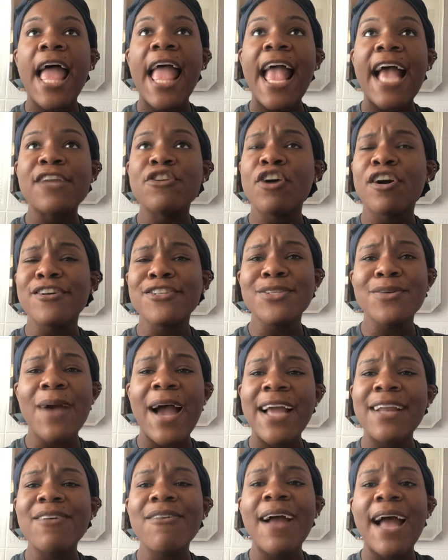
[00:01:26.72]
And also,
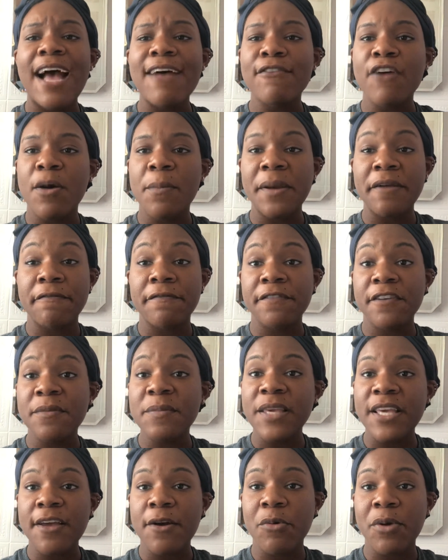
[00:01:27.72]
I don't have all my
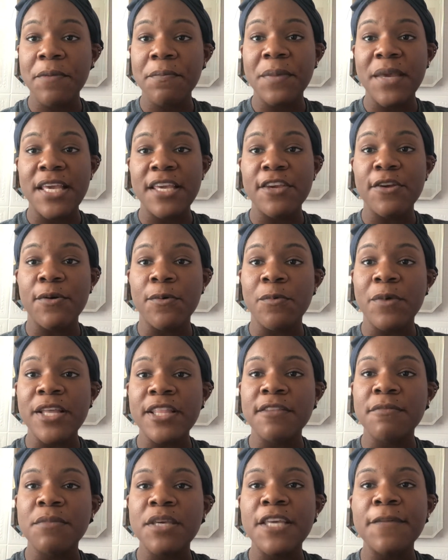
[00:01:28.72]
filming equipment here
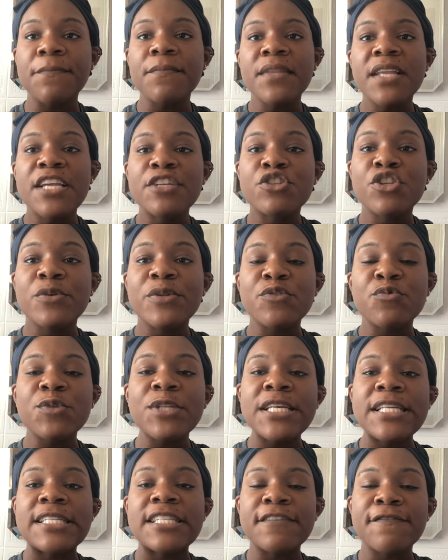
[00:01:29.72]
with me, so it's
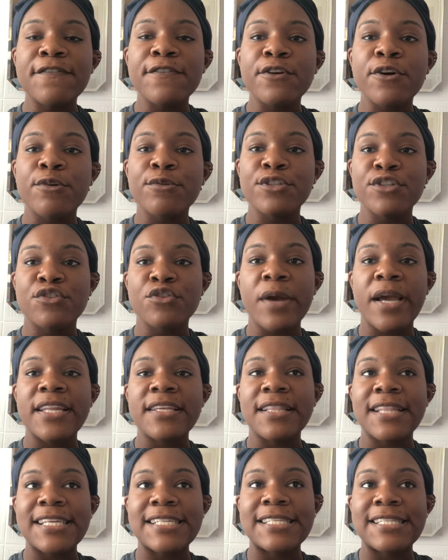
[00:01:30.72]
really difficult to try
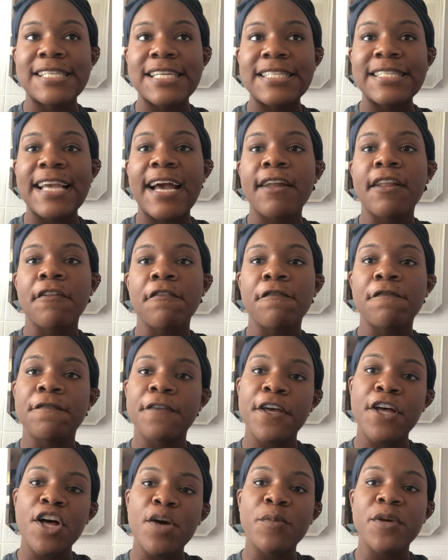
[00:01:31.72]
to, like, sit down and
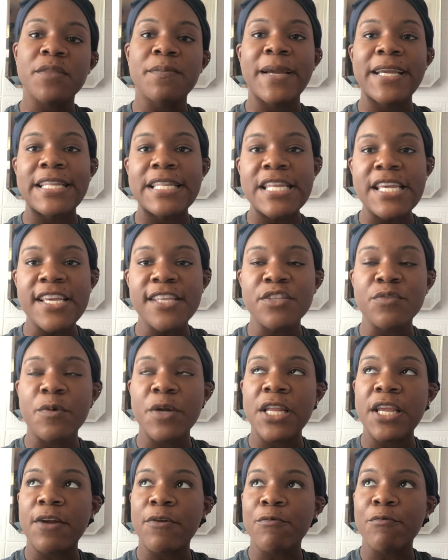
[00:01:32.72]
film with my niece
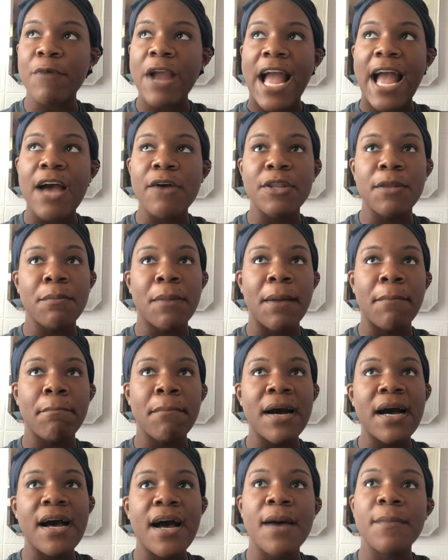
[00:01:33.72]
running around and my
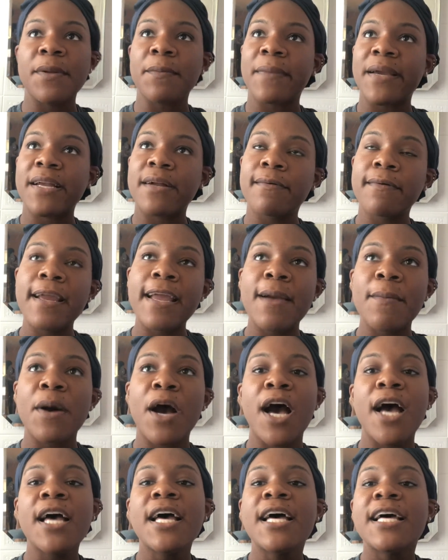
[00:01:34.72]
mom and my
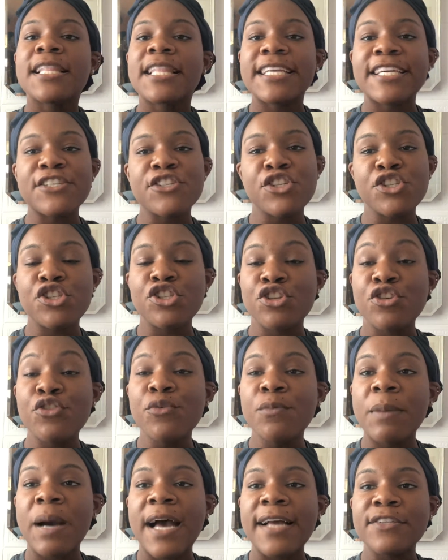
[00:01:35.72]
grandma. Like, it's just too
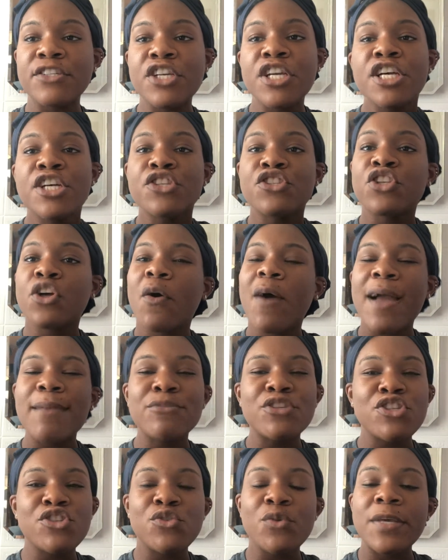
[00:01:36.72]
much. So I'm
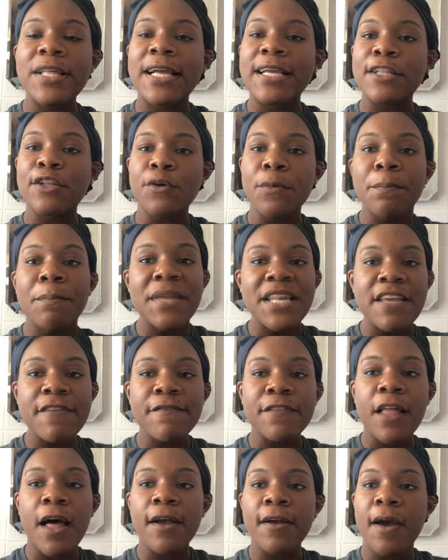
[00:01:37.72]
just doing, like, a little mini
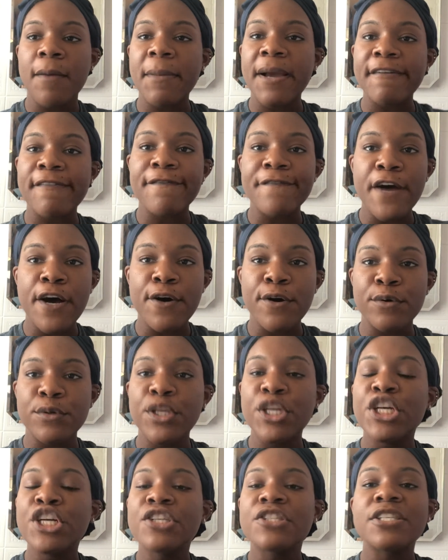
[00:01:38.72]
vlog on my phone
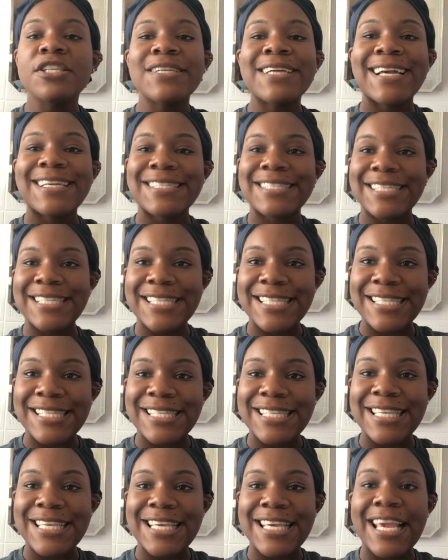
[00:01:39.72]
so you guys can
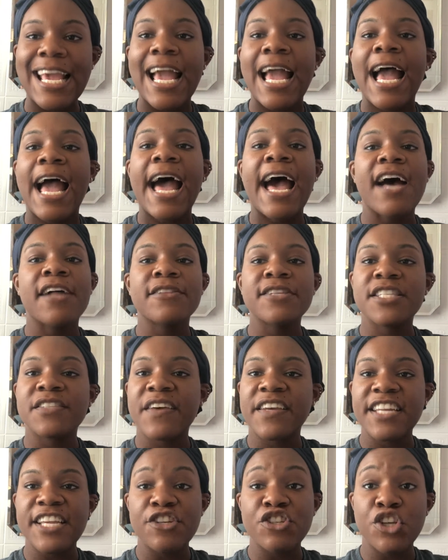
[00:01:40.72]
see how this
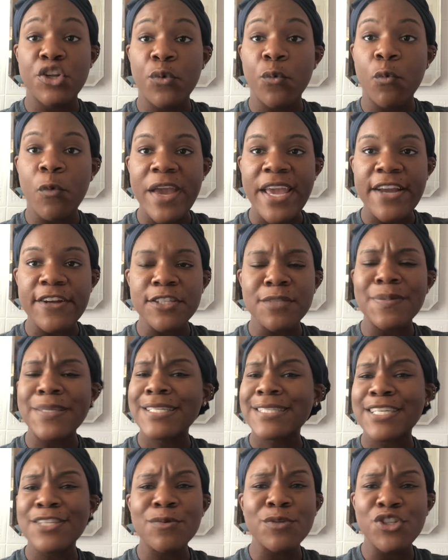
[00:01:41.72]
foundation wears,
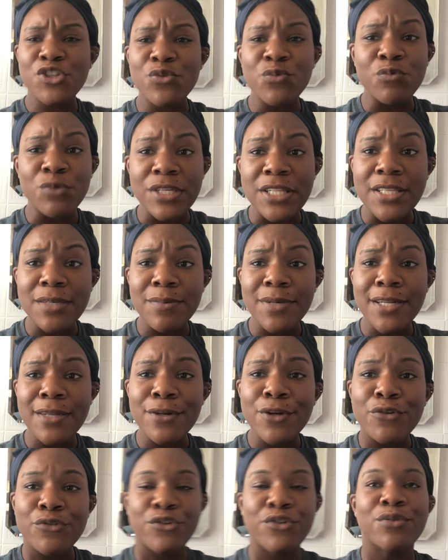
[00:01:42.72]
because that's what you really want to
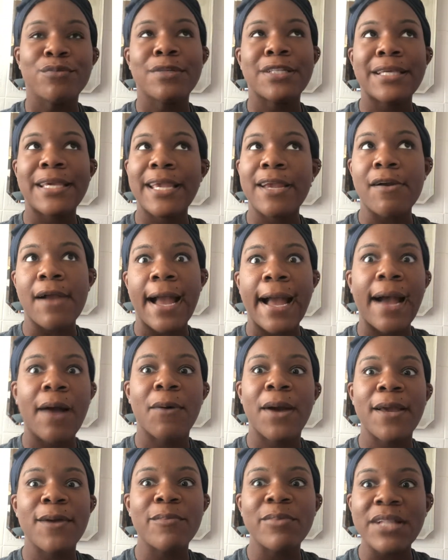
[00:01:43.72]
know. You don't really care how
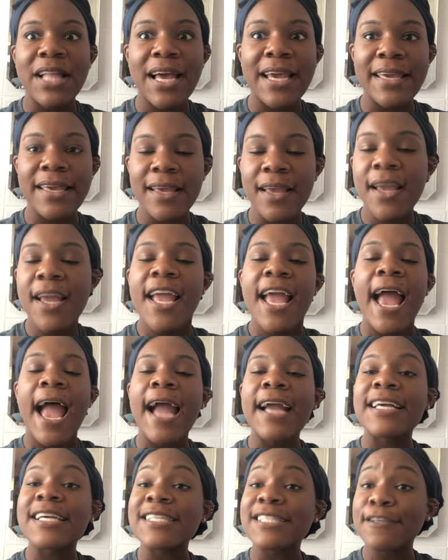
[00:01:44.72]
I apply it,
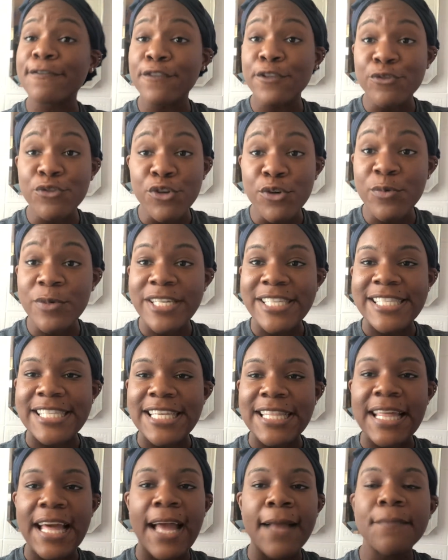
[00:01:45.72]
because if you do want to
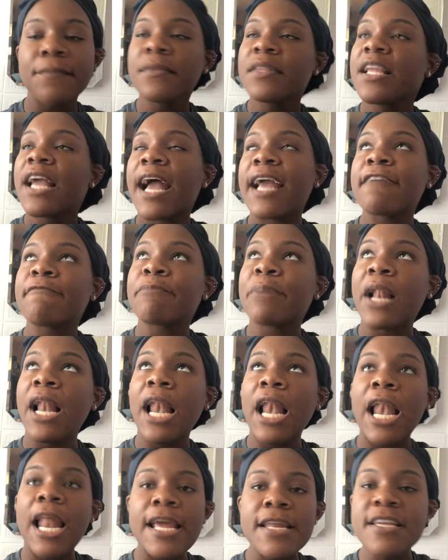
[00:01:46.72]
see that, I have
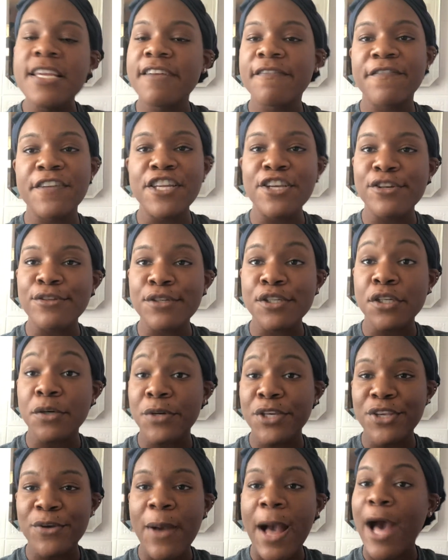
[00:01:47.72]
plenty of videos
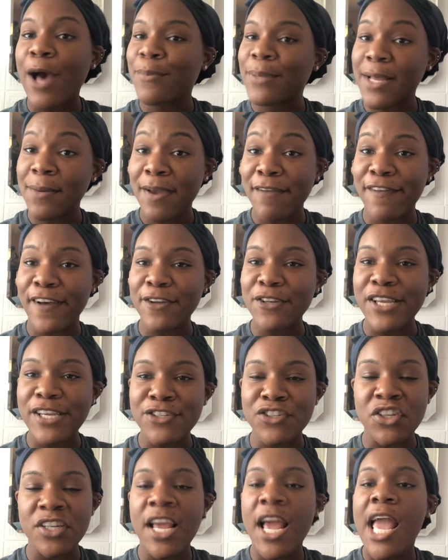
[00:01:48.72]
showing you how I apply my
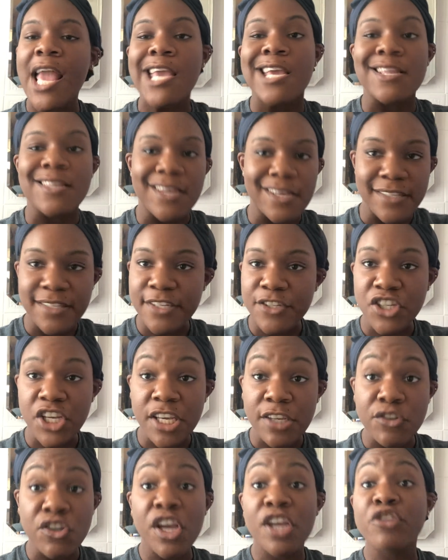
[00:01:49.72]
foundation. It doesn't
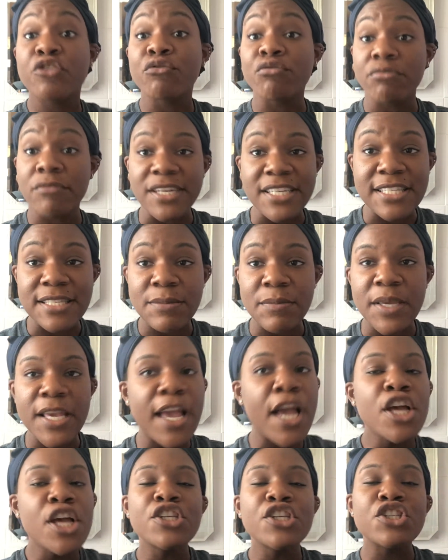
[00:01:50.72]
change, trust me.
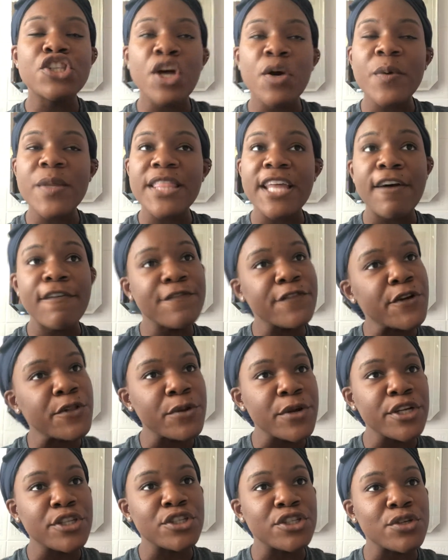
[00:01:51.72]
So without
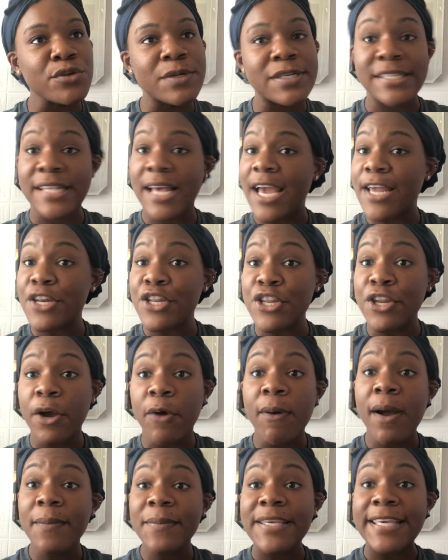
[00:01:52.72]
further ado, because I
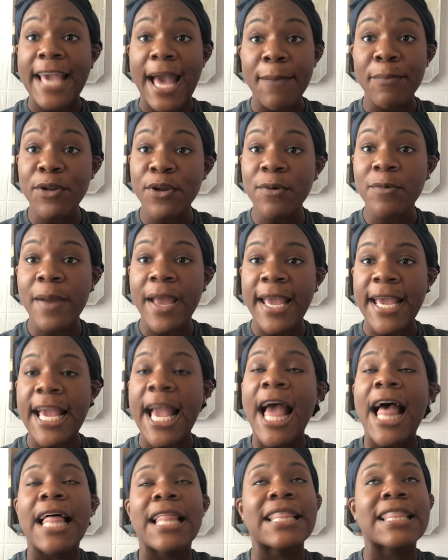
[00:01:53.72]
know I'm yapping away,
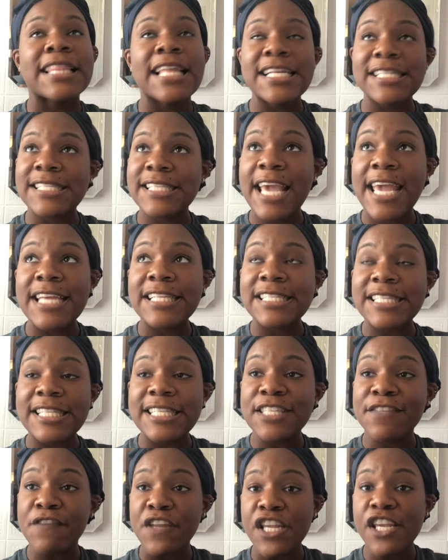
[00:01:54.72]
let's get into
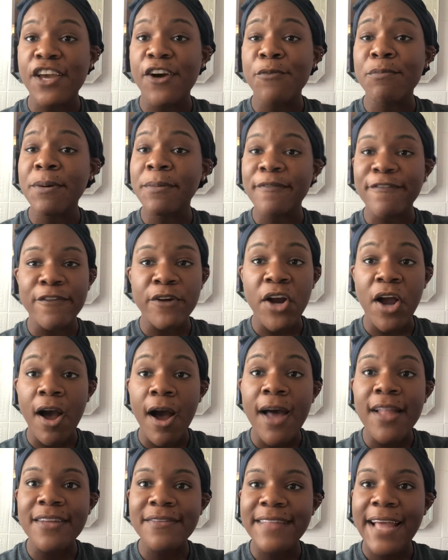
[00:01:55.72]
this video. But before
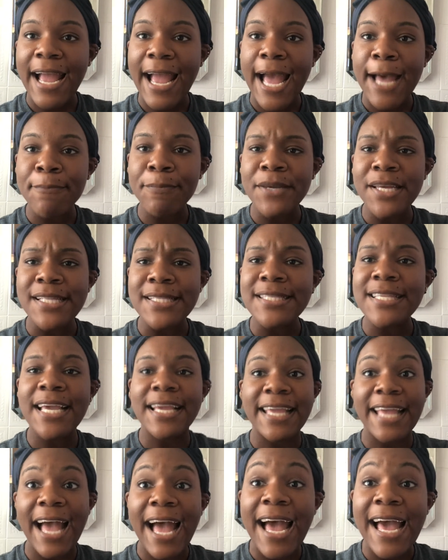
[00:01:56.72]
all of that happens,
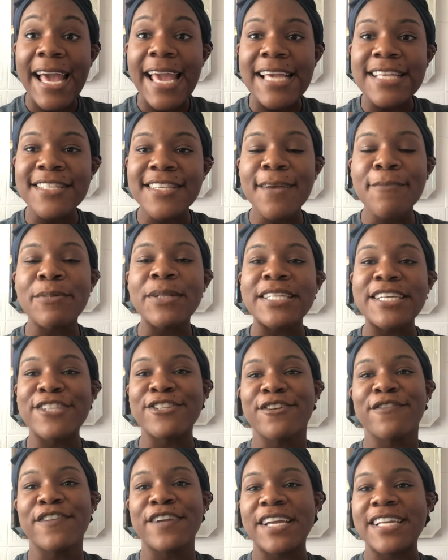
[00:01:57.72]
guys, please
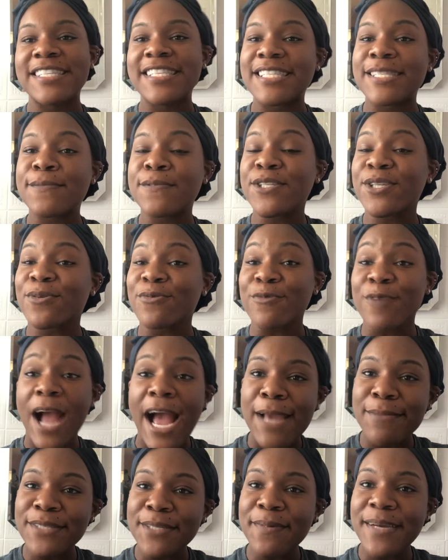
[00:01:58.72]
don't forget to
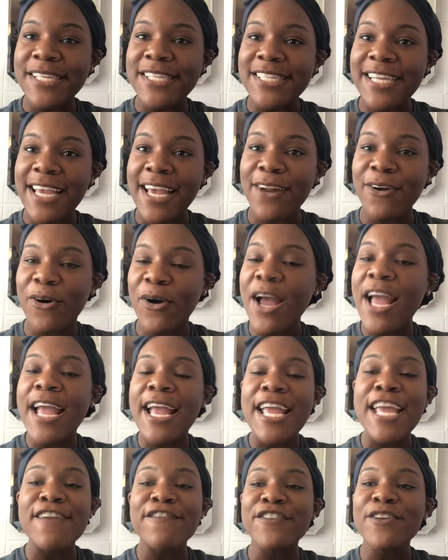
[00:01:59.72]
subscribe to my channel
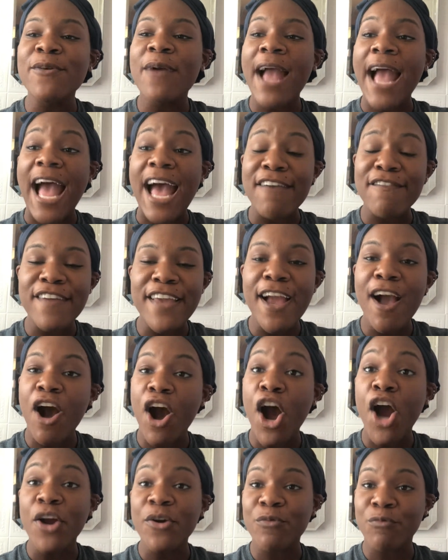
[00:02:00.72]
if you haven't
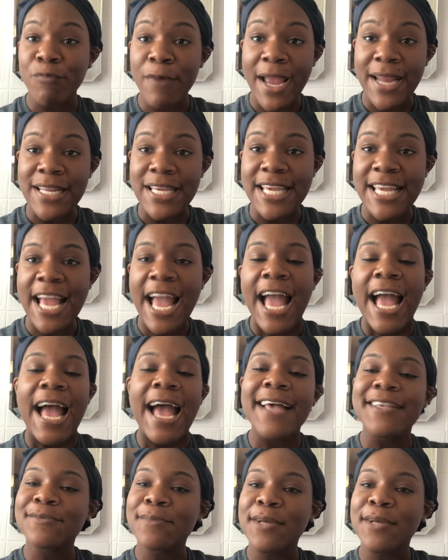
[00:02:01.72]
already, as